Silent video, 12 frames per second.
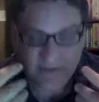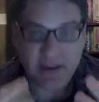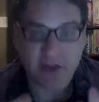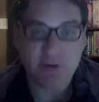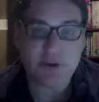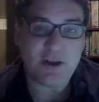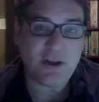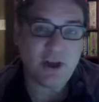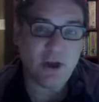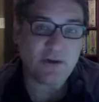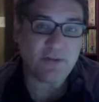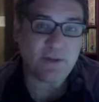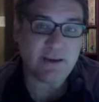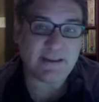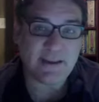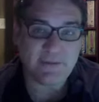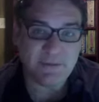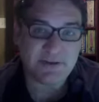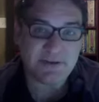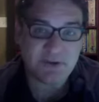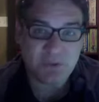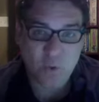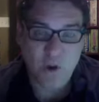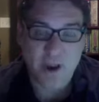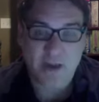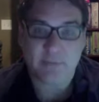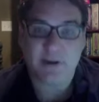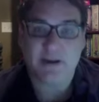Now, you can go as many levels as you want, but